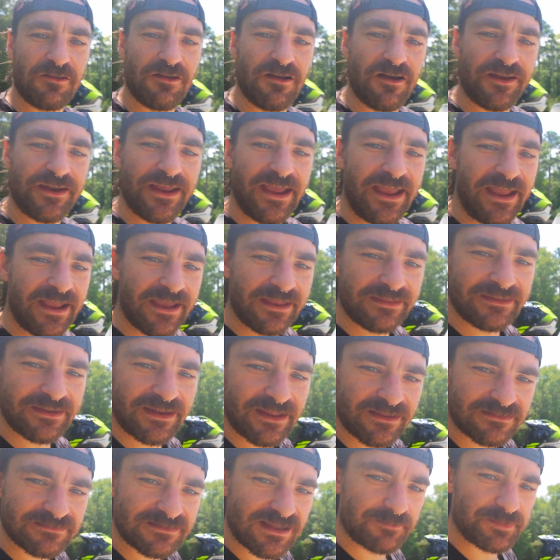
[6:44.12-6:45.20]
run, and the
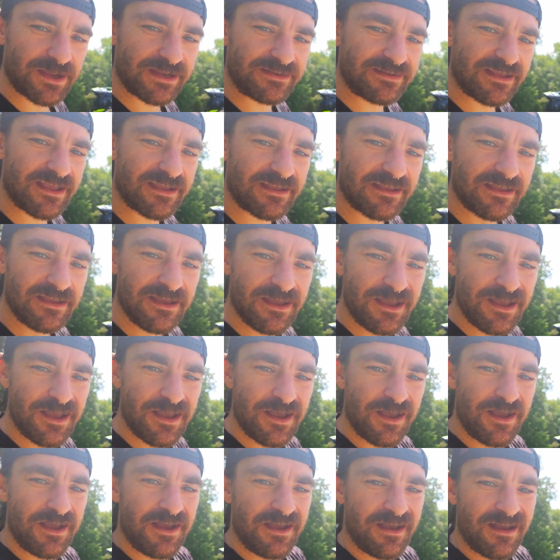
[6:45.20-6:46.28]
next time I take
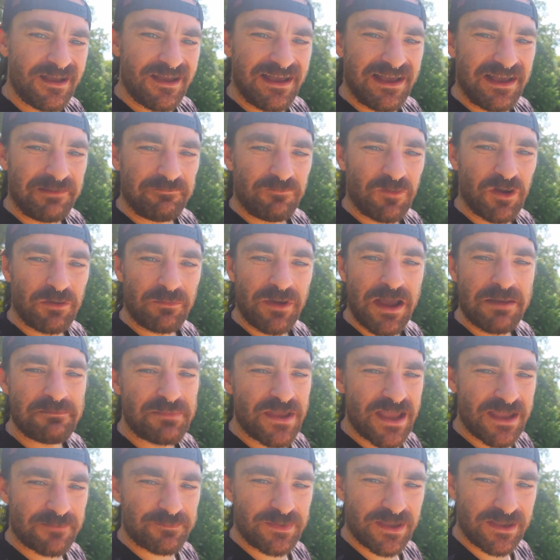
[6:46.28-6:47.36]
one of my
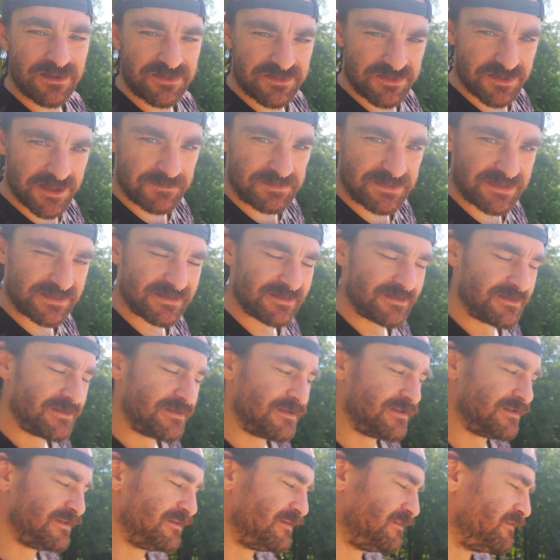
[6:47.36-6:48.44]
big trips,
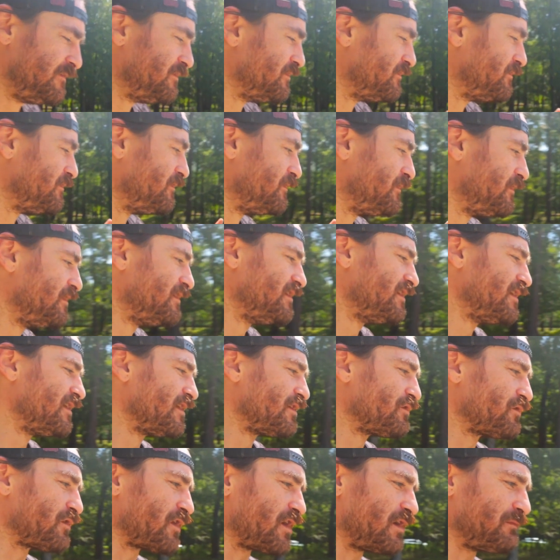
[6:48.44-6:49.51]

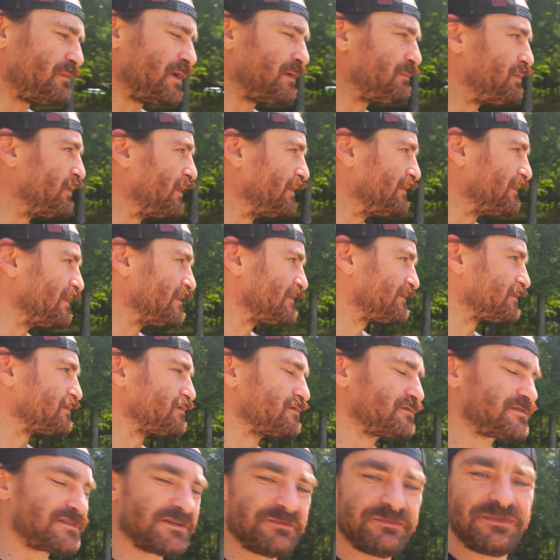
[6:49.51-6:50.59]
we're gonna be putting these
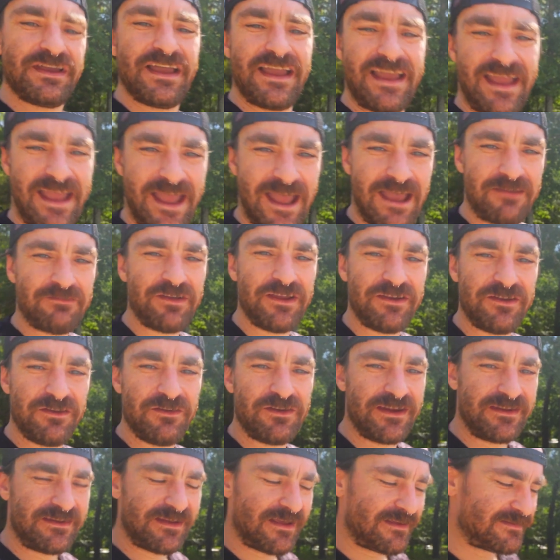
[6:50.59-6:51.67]
through some heavy
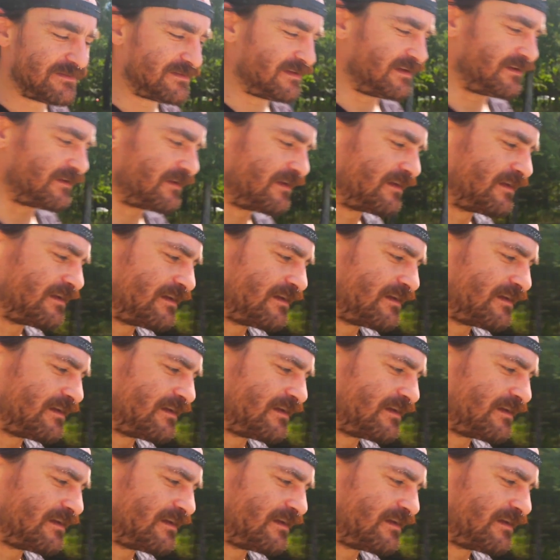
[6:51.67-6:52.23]
duty testing.